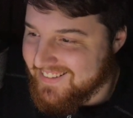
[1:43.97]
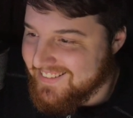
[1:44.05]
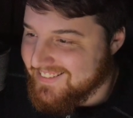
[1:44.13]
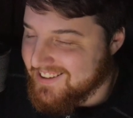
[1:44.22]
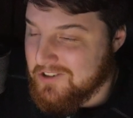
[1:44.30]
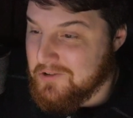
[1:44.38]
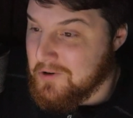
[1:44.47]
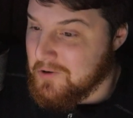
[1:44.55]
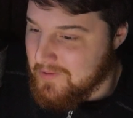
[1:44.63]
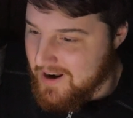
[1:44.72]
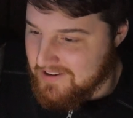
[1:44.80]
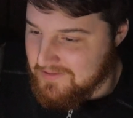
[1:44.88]
sexual
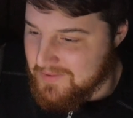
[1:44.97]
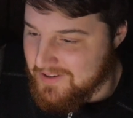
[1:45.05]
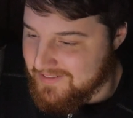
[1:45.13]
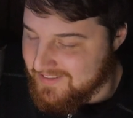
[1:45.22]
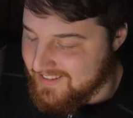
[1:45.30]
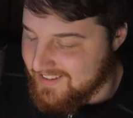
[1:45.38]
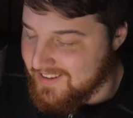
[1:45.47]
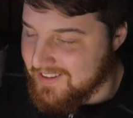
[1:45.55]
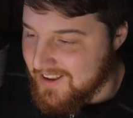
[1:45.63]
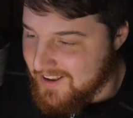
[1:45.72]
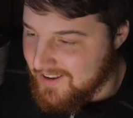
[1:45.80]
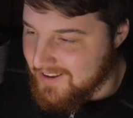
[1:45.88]
harassment,
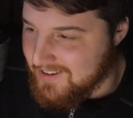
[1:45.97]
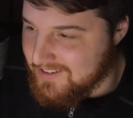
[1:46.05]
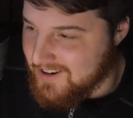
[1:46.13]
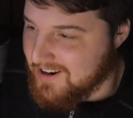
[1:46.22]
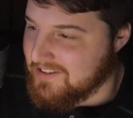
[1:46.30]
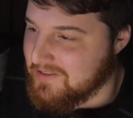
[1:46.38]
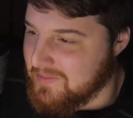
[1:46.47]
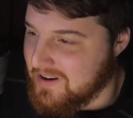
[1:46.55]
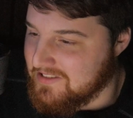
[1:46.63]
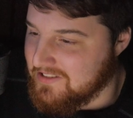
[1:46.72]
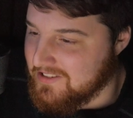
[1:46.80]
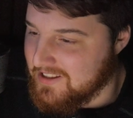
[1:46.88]
toxic
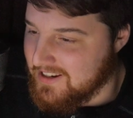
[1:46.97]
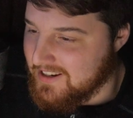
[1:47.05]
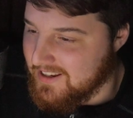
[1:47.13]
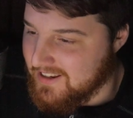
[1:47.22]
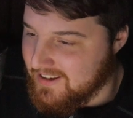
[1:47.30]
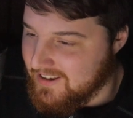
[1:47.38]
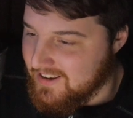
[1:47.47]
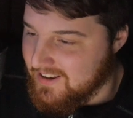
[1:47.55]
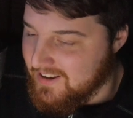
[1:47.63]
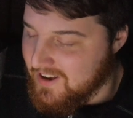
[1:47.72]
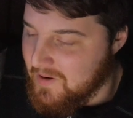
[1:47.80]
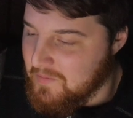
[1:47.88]
masculinity,
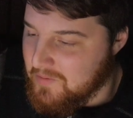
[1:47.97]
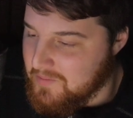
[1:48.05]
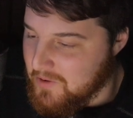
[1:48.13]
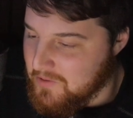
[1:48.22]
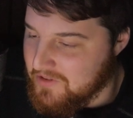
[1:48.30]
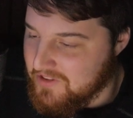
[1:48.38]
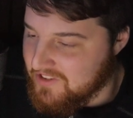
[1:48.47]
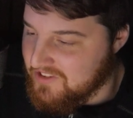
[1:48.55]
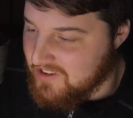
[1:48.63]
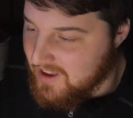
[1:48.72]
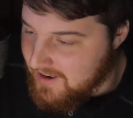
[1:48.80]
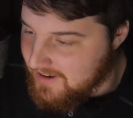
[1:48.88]
were both
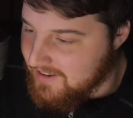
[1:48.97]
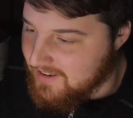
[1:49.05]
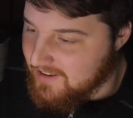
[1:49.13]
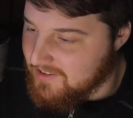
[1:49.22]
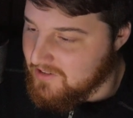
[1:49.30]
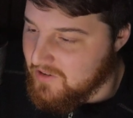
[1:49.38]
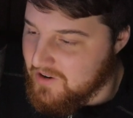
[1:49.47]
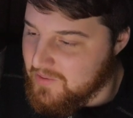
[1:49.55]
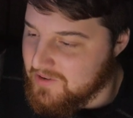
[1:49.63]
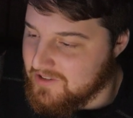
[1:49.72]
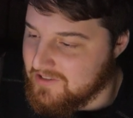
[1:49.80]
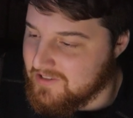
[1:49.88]
said, and so it
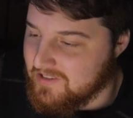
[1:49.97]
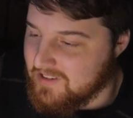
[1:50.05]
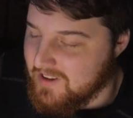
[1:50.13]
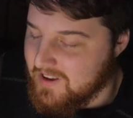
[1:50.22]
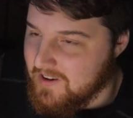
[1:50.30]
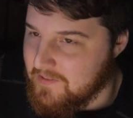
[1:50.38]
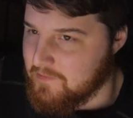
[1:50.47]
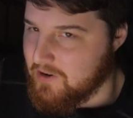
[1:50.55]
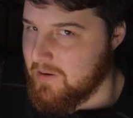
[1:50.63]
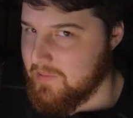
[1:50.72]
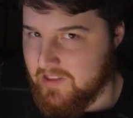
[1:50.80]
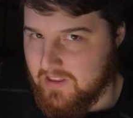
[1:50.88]
was
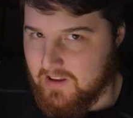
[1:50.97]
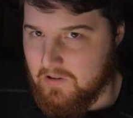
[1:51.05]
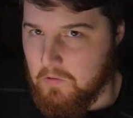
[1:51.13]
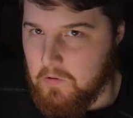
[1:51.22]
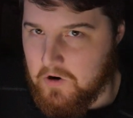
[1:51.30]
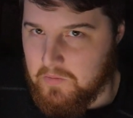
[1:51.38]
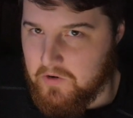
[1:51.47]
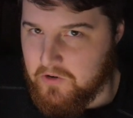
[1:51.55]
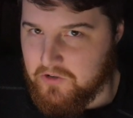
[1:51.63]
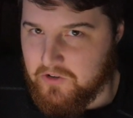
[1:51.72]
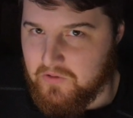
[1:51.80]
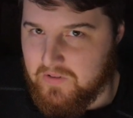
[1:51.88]
framing the whole
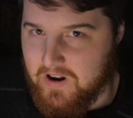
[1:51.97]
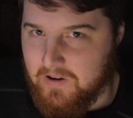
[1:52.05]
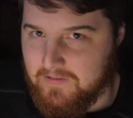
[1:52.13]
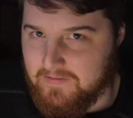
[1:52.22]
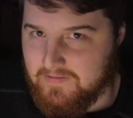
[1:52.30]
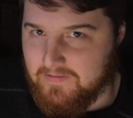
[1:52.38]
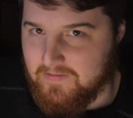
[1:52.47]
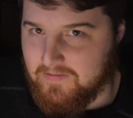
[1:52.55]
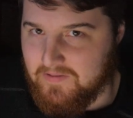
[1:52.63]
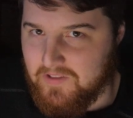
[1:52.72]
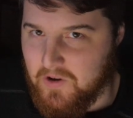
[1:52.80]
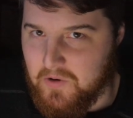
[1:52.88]
commercial around
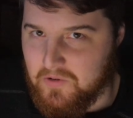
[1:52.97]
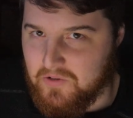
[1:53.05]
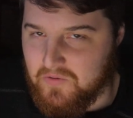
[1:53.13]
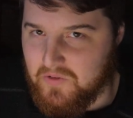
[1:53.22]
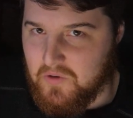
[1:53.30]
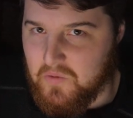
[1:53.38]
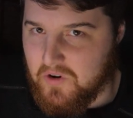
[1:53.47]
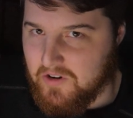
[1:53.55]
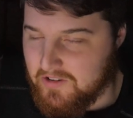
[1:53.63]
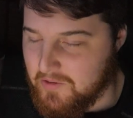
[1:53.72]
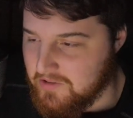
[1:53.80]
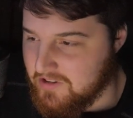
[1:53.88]
those few
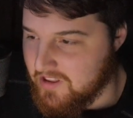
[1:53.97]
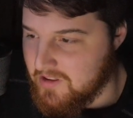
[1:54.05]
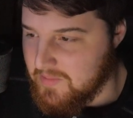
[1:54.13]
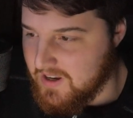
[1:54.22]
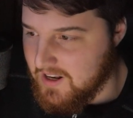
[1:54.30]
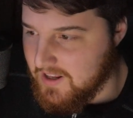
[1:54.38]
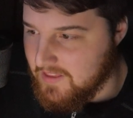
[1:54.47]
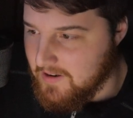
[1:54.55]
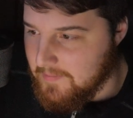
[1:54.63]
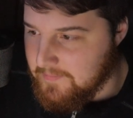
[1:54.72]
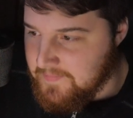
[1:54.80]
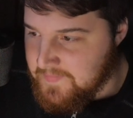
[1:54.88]
words that were said in the beginning there.